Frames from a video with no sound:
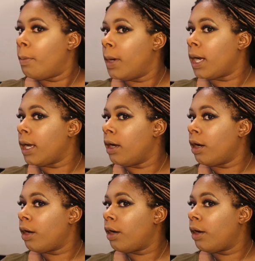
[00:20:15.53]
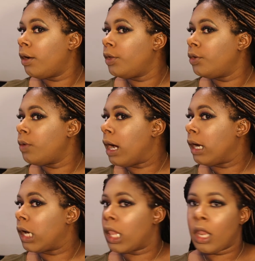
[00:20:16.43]
But girl, you
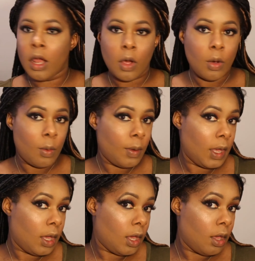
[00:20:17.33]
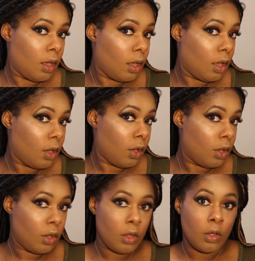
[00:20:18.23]
are glowing.